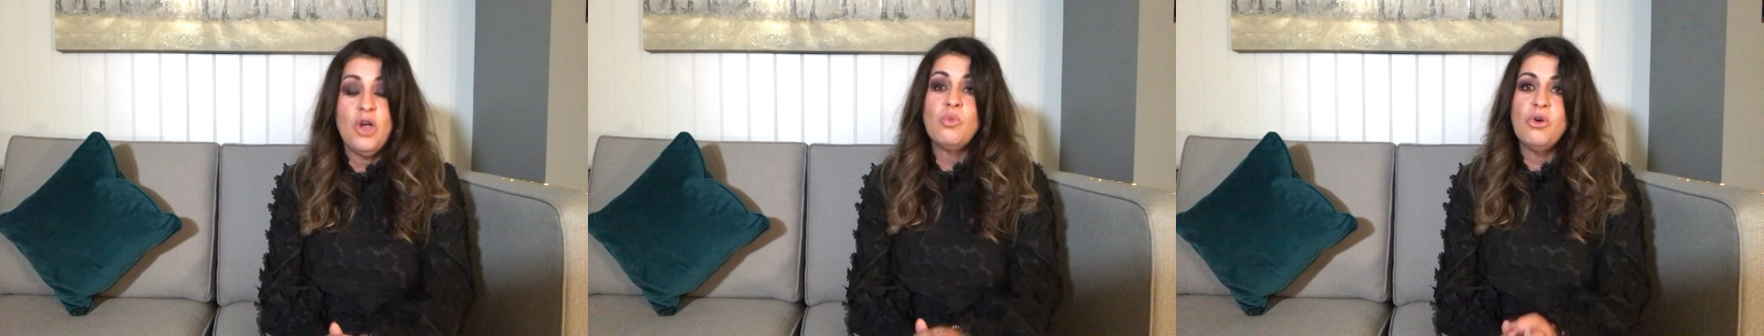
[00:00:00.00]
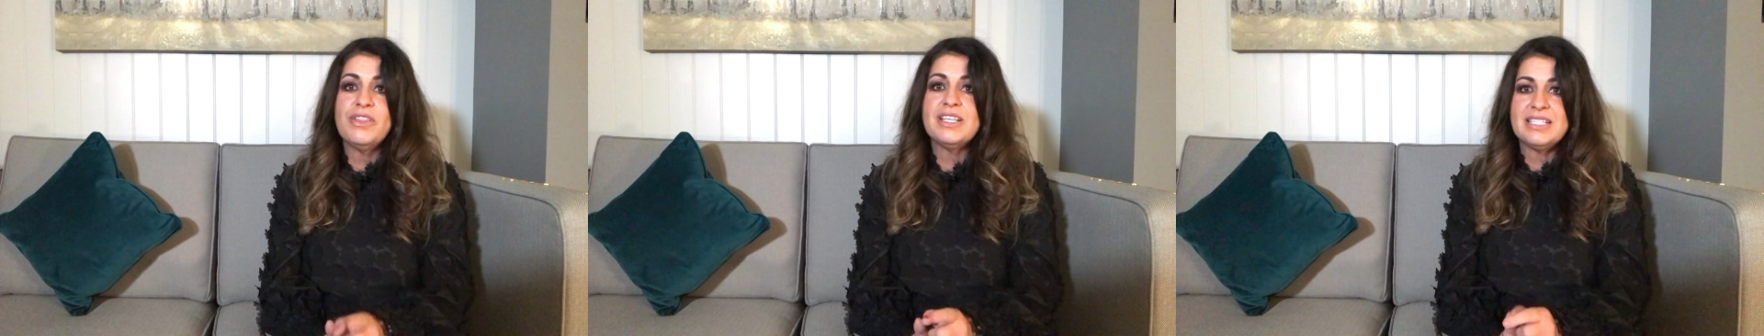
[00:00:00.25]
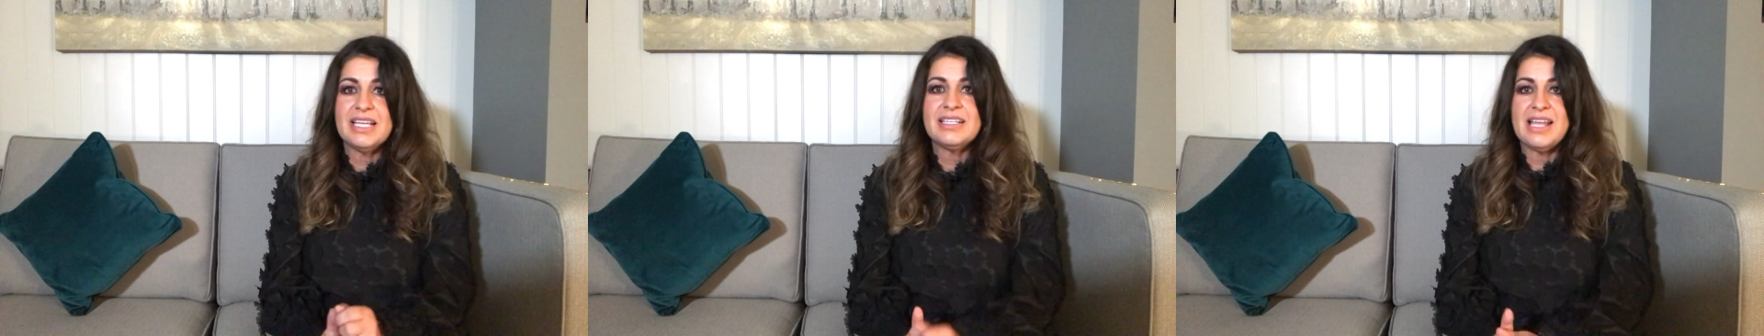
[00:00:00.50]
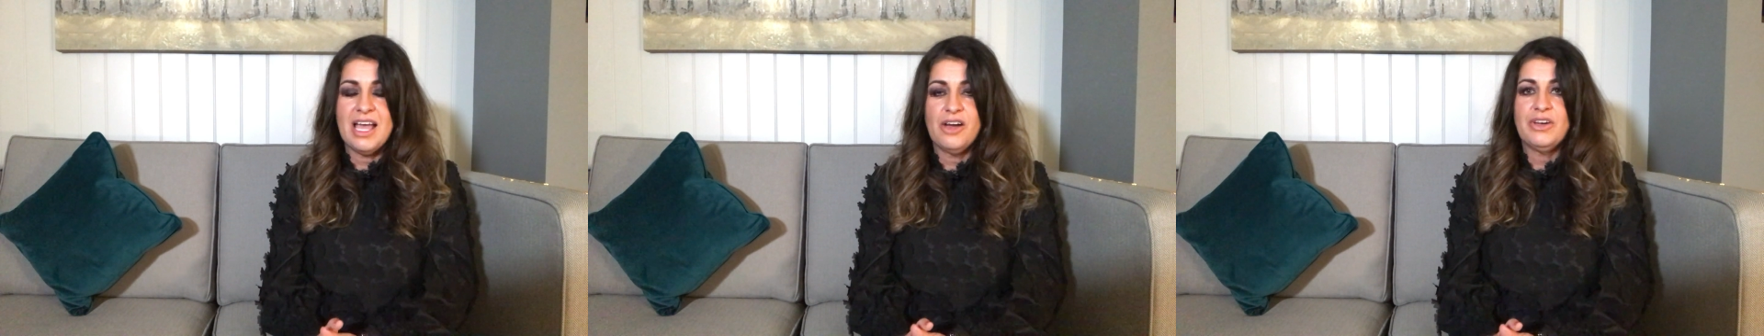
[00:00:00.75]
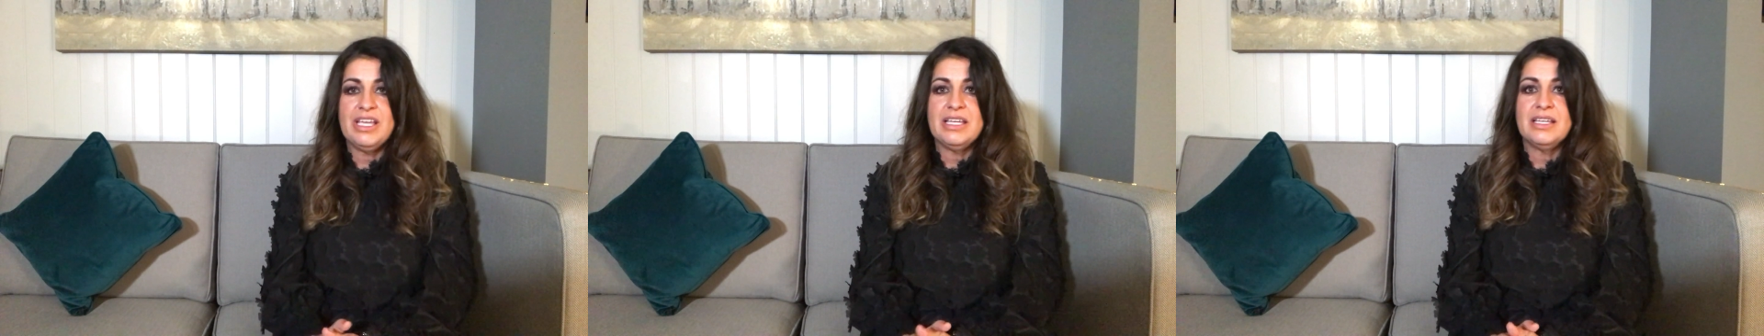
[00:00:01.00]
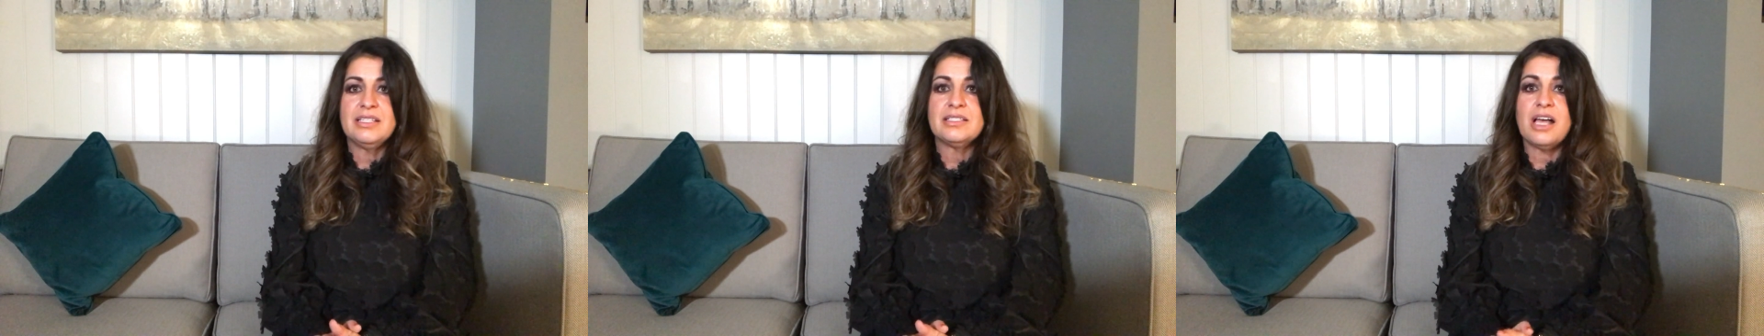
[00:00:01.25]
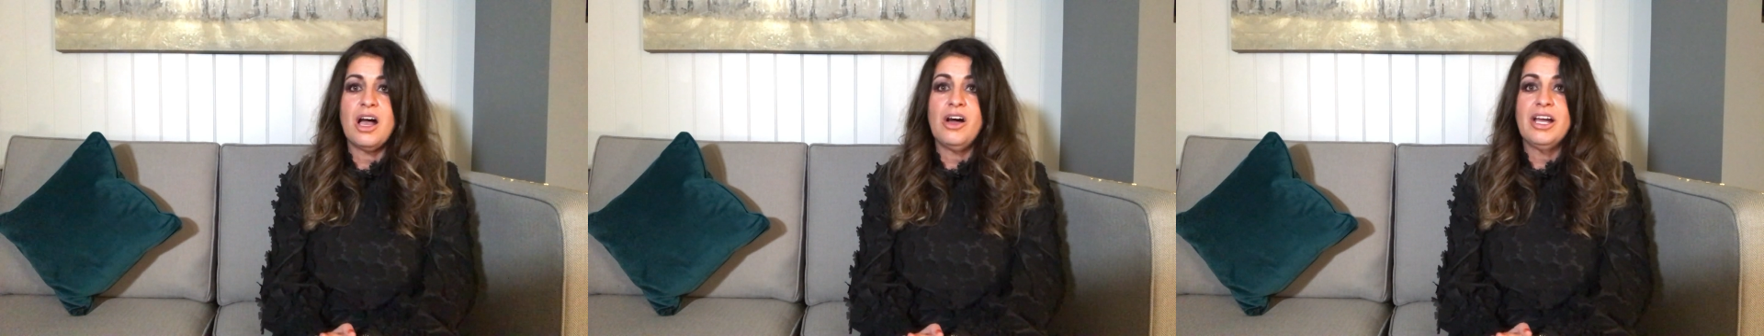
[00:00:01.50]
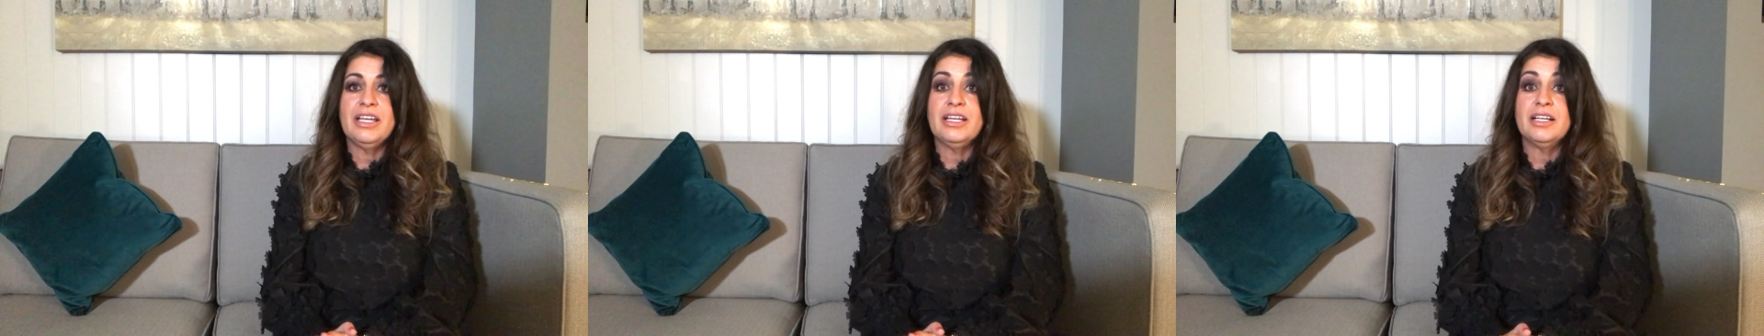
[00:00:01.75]
What they said now is
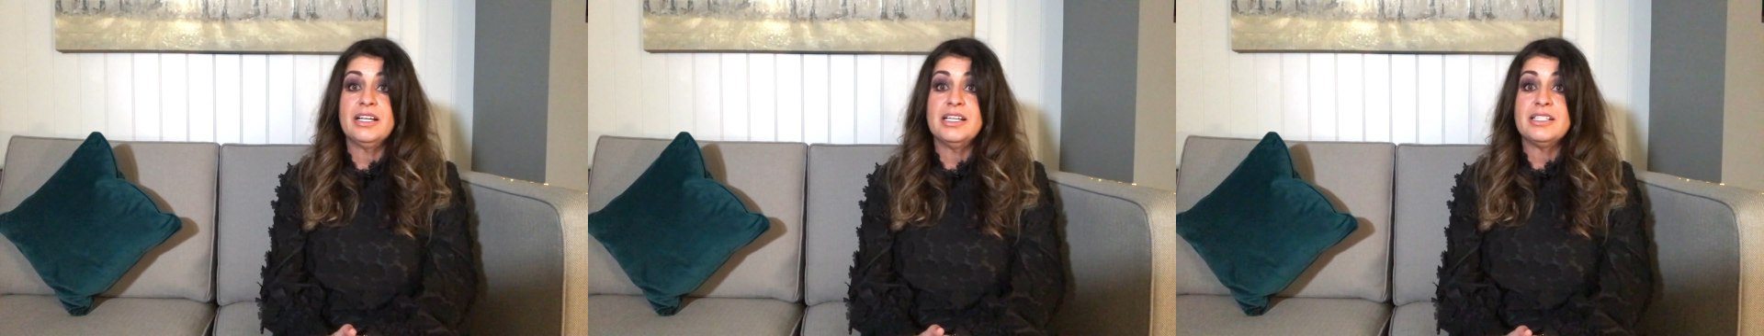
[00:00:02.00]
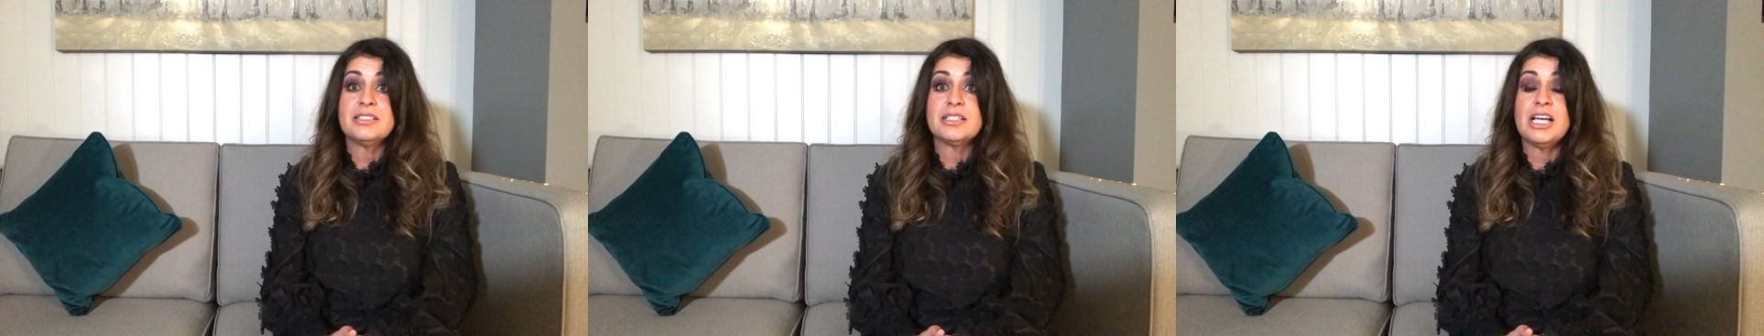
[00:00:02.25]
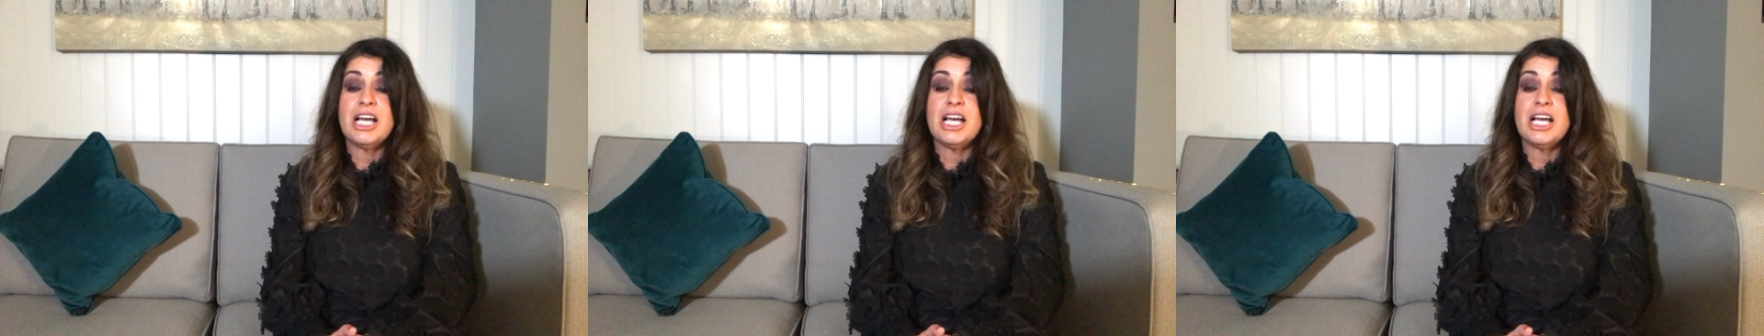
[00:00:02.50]
I had